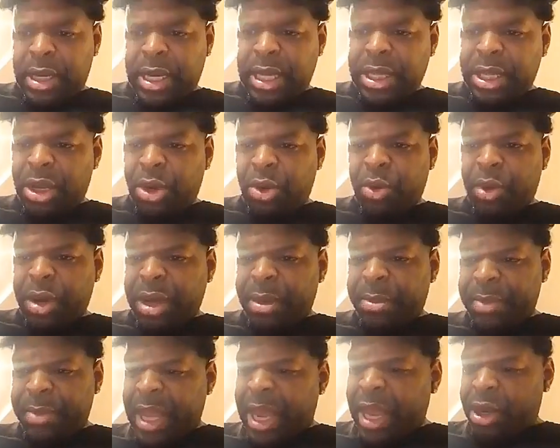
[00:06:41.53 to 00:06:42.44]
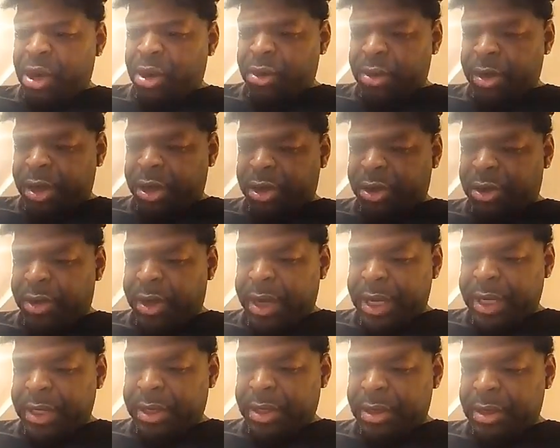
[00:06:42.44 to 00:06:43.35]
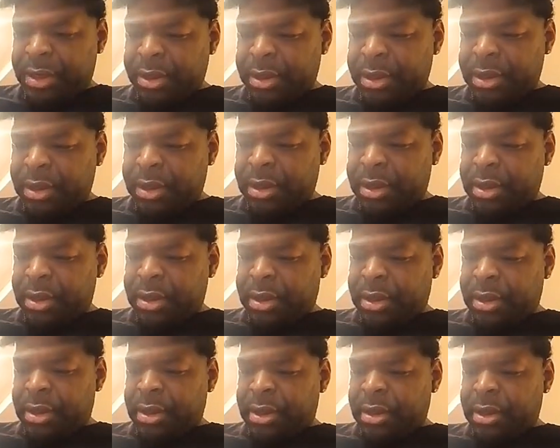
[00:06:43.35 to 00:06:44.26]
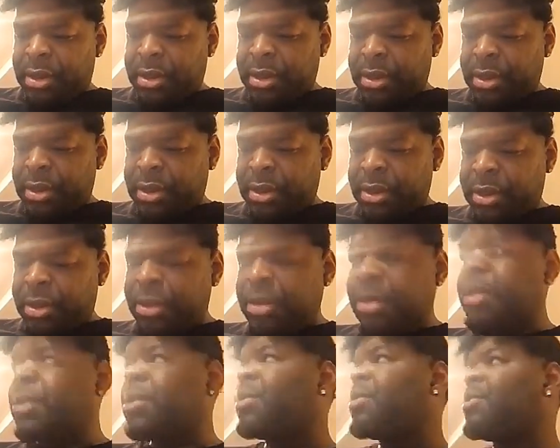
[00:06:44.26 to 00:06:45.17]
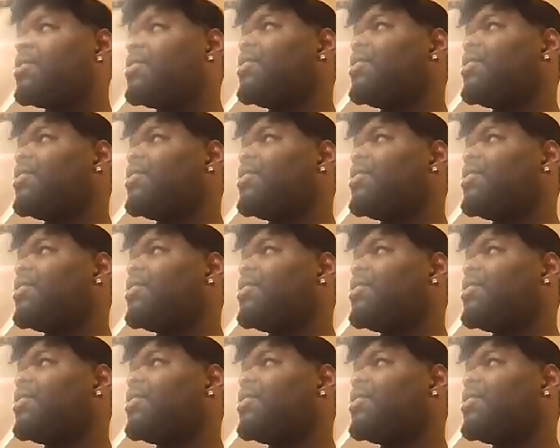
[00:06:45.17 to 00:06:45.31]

I know I'm not. Man, get tired of school. Hey, daddy.